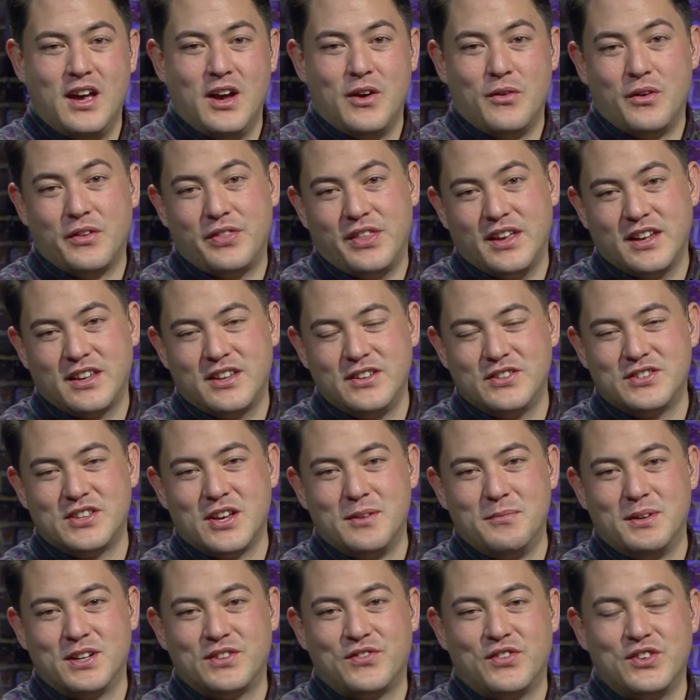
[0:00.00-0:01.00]
Well, thank you so
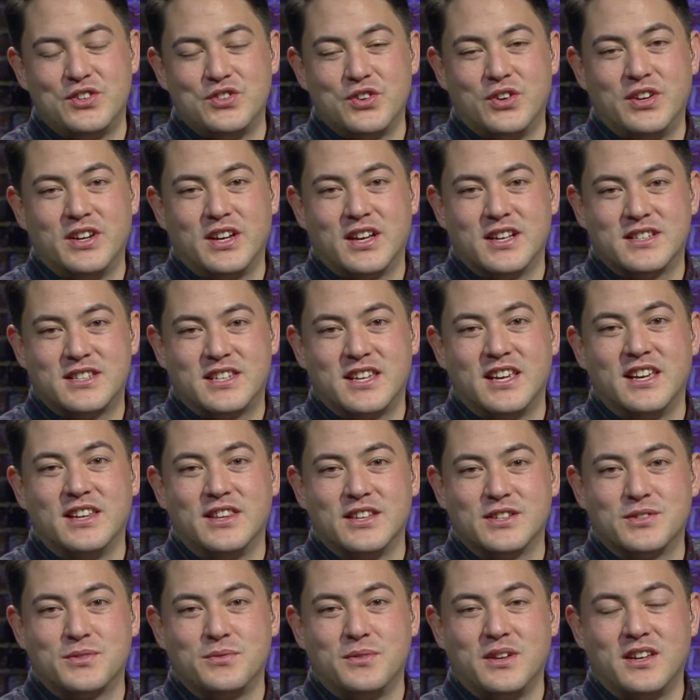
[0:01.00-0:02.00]
much for joining us here
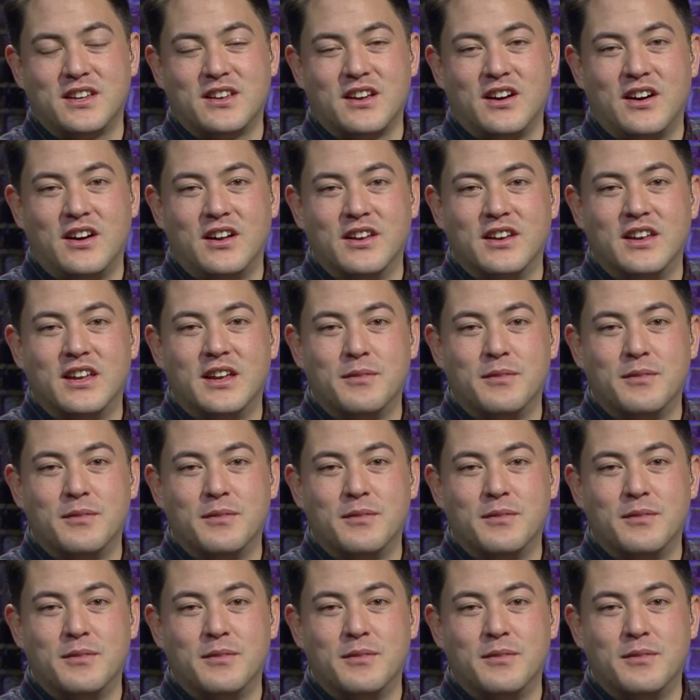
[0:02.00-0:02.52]
this week on